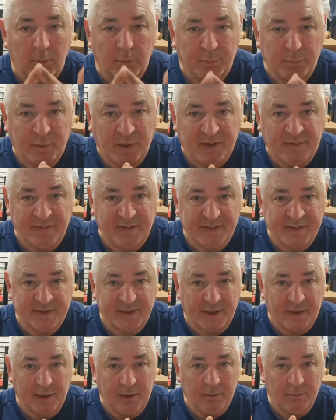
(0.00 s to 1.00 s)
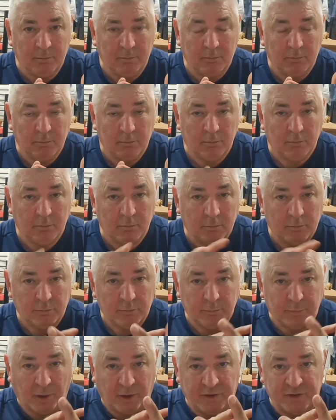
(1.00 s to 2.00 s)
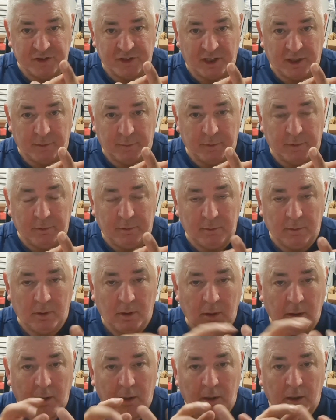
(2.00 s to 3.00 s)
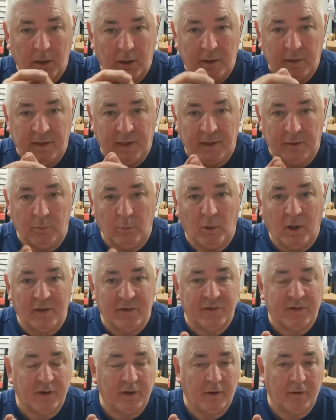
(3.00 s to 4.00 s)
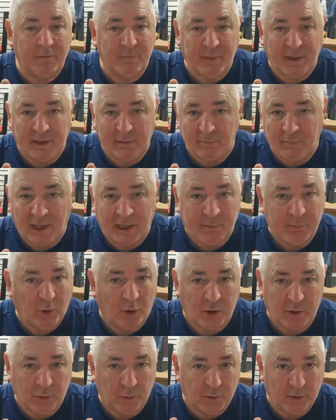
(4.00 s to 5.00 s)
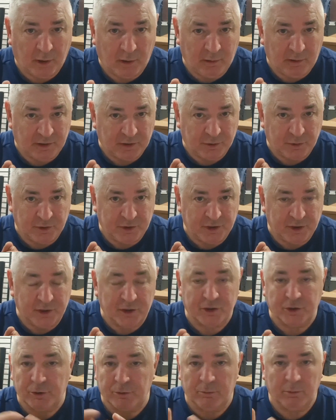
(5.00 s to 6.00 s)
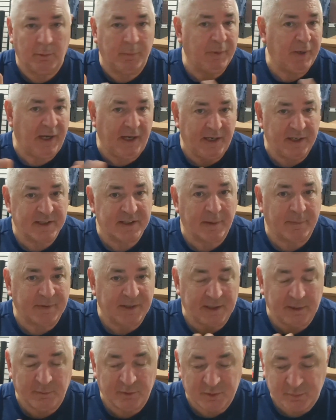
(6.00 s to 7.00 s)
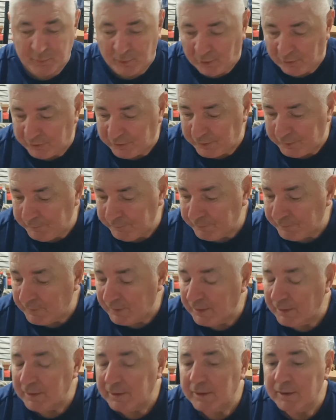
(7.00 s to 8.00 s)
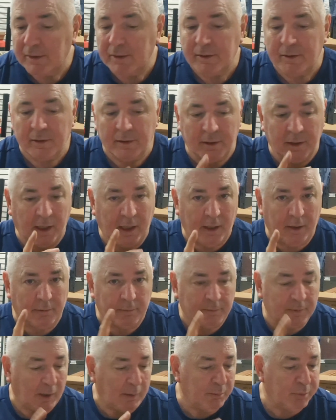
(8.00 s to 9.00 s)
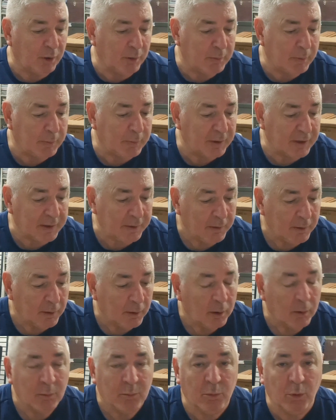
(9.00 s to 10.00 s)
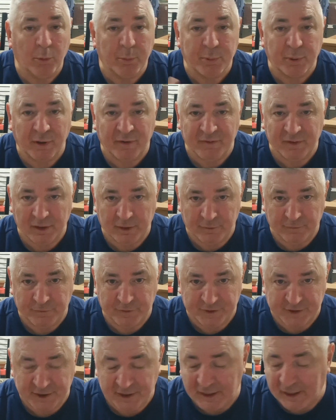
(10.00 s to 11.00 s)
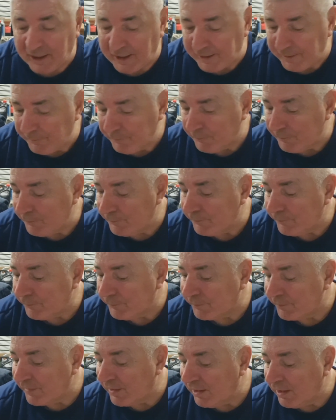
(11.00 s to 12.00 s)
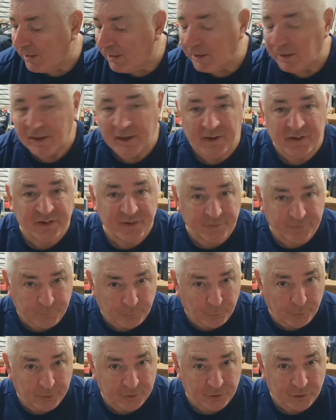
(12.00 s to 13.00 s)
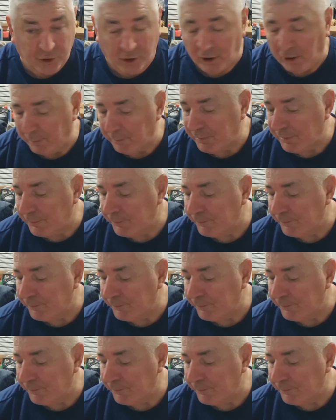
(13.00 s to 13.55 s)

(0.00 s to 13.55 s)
PVC, both genuine. Then the ones that have been made by an auto electrician to repair something that was broken. Now, and probably more prevalent for today, is the fourth type.